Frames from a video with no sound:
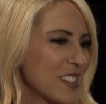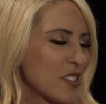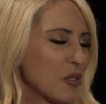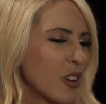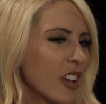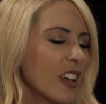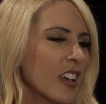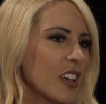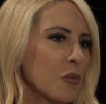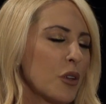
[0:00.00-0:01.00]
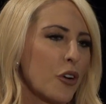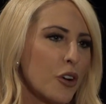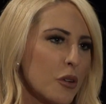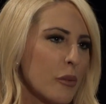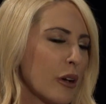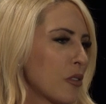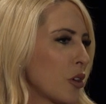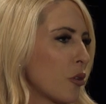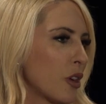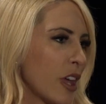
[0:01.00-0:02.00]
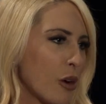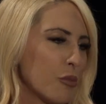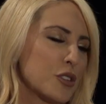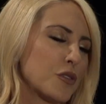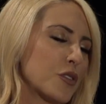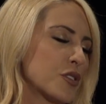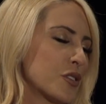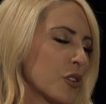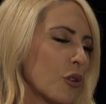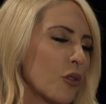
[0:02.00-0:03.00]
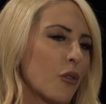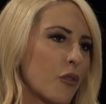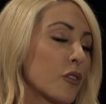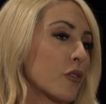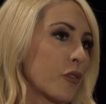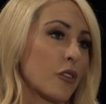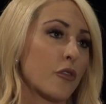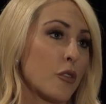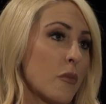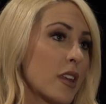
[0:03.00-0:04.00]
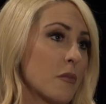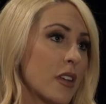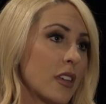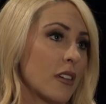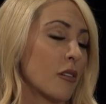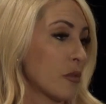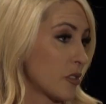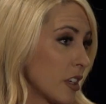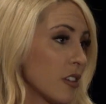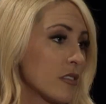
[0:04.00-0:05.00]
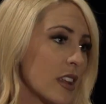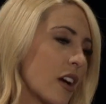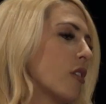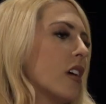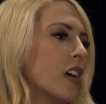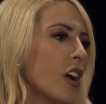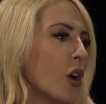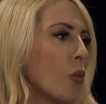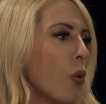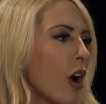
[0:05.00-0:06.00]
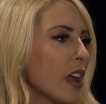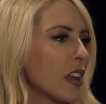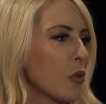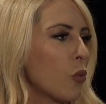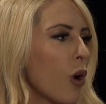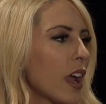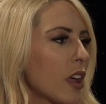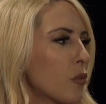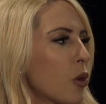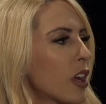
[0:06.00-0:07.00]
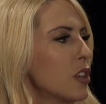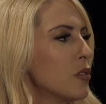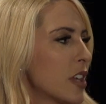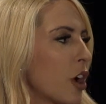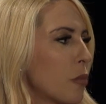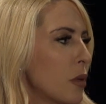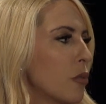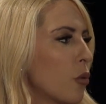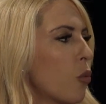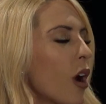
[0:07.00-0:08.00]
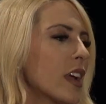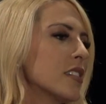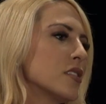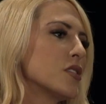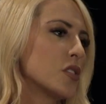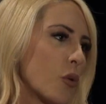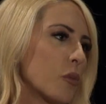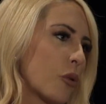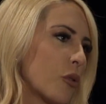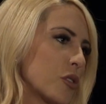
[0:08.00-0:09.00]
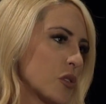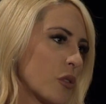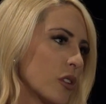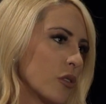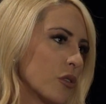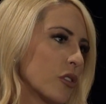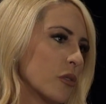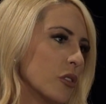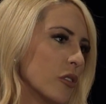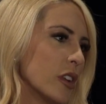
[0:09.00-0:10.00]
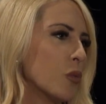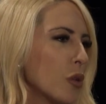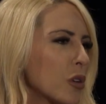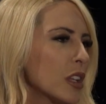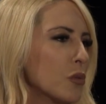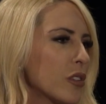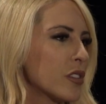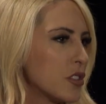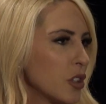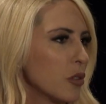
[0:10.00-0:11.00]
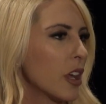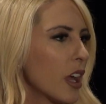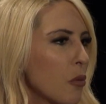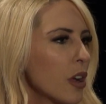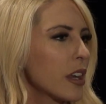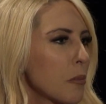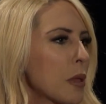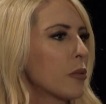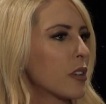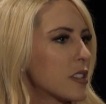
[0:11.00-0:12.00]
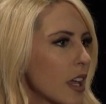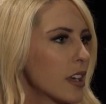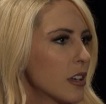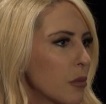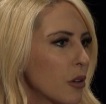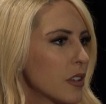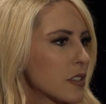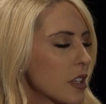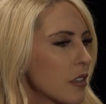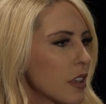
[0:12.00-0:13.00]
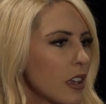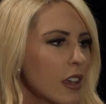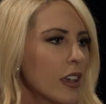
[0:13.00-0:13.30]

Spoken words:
Pieces. So we've heard about the Gordie Howe Bridge for many, many almost years now. What can you tell people, why is this so important to our local community? What really will this do? And I want to get people excited about this, because I think